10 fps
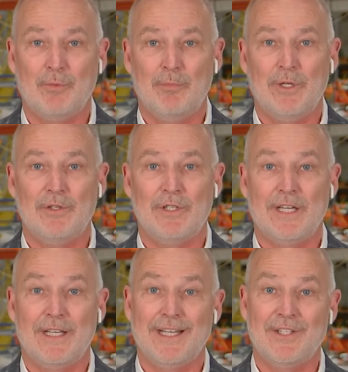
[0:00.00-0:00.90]
We'll be
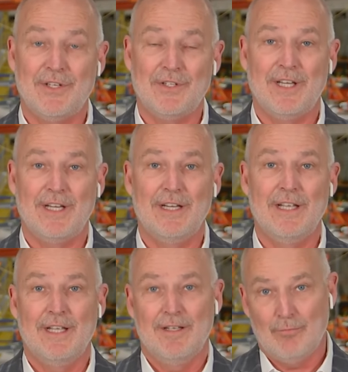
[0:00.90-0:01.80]
using existing,
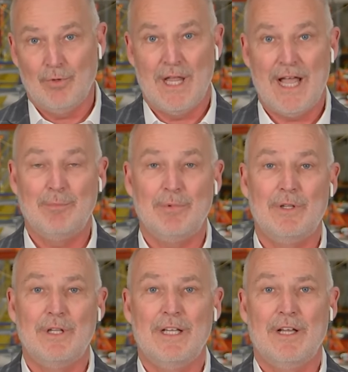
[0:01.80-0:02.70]

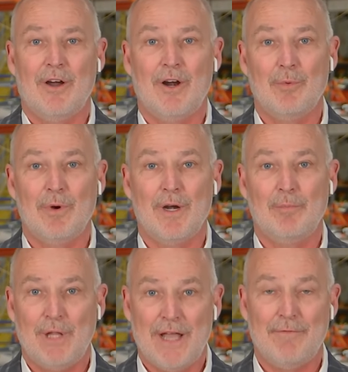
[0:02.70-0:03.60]
reliable hardware,
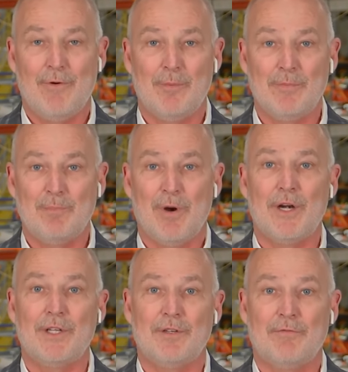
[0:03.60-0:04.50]
platforms,
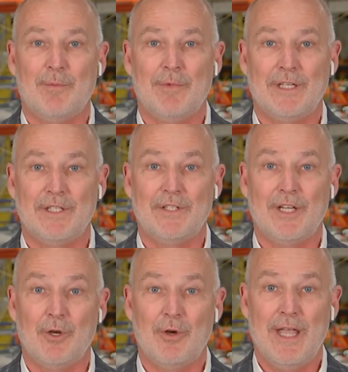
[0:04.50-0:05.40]
parts from an
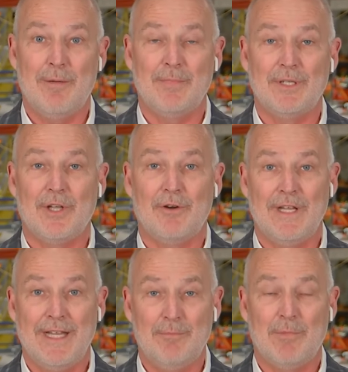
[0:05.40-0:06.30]
existing OEM that's
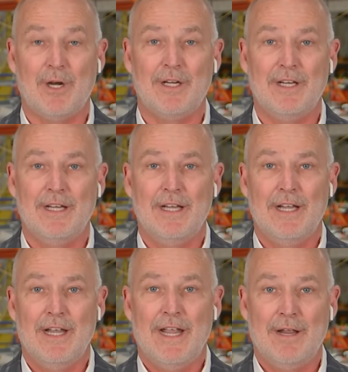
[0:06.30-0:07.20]
already in market
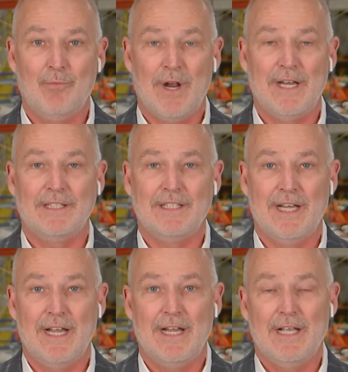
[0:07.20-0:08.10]
and running
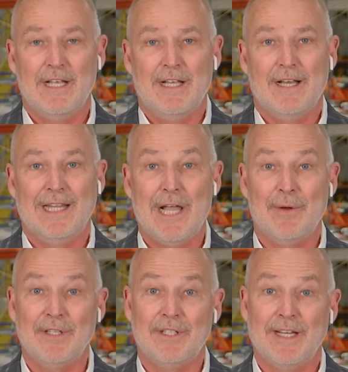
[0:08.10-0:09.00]
today allowing
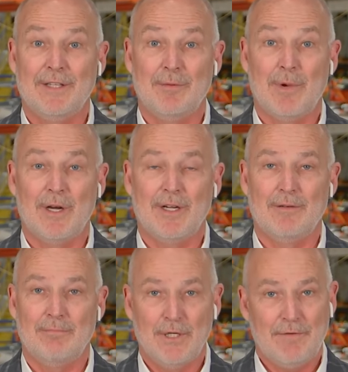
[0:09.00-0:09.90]
us to get to market
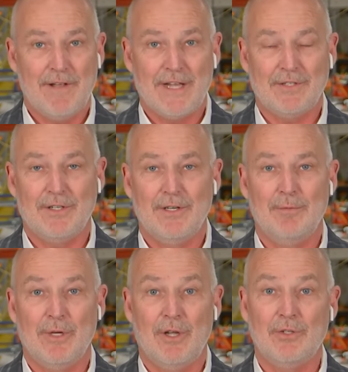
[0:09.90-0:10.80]
much faster,
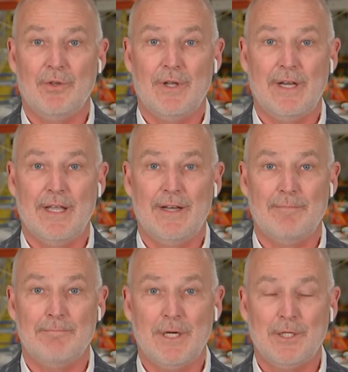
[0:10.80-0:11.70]
but also at, at, a
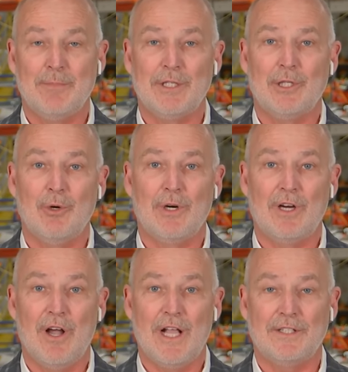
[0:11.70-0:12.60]
much, much lower
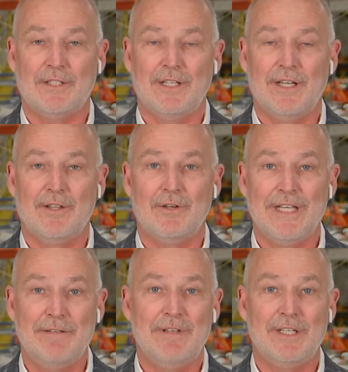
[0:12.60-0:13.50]
cost than the other
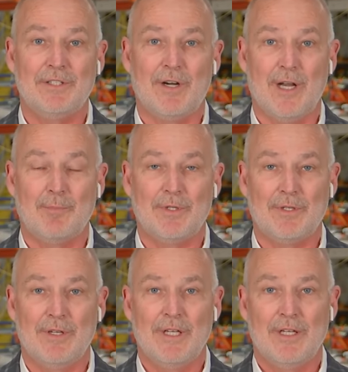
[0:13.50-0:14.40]
EV startups.
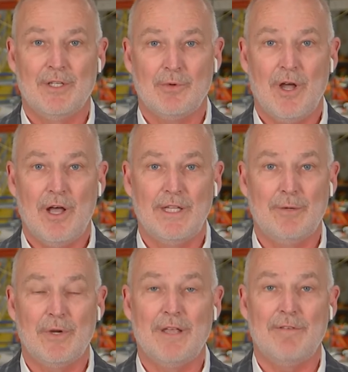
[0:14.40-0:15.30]
So, all in,
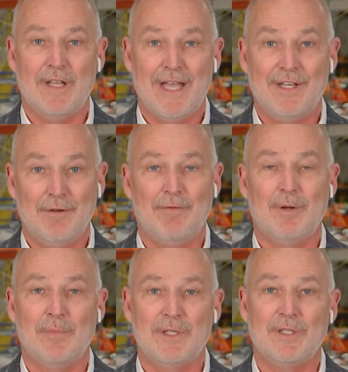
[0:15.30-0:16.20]
we have a, a
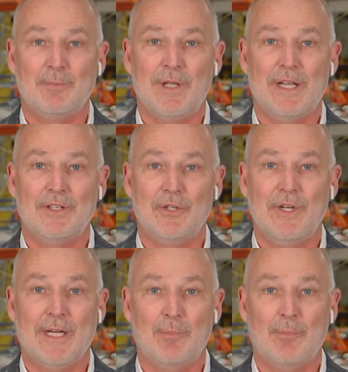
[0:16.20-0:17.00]
different business plan. It's a unique